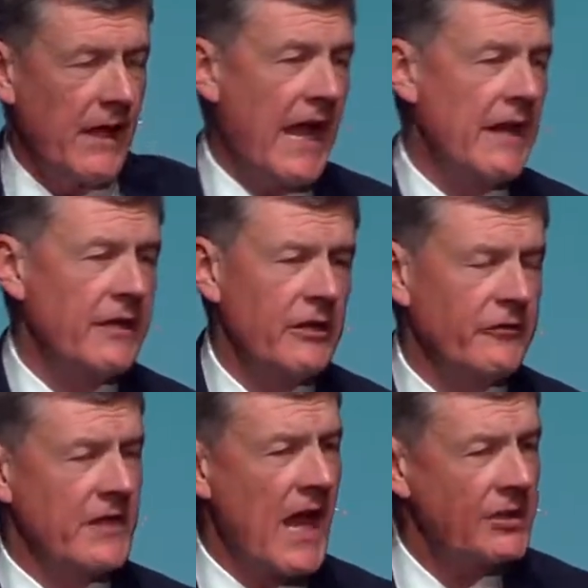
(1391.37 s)
and it
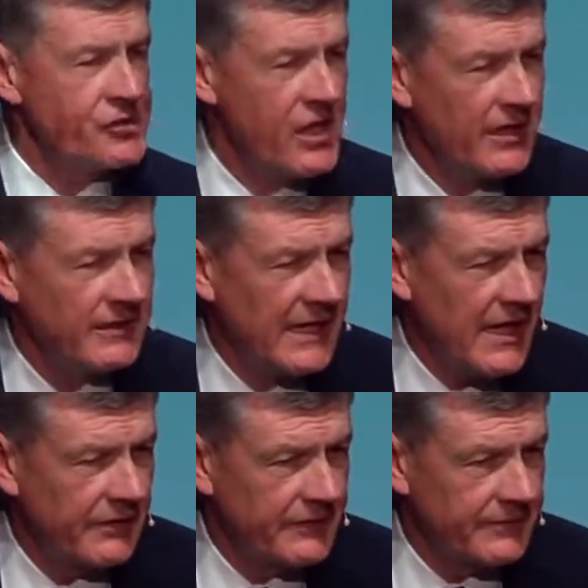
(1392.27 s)
is not John
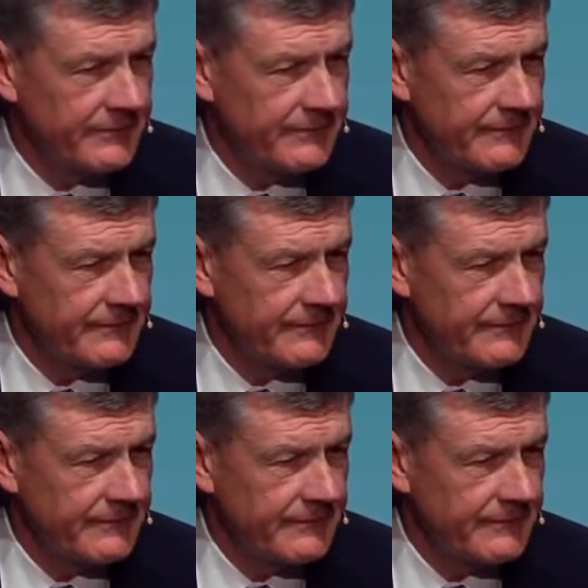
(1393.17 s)
Calvin.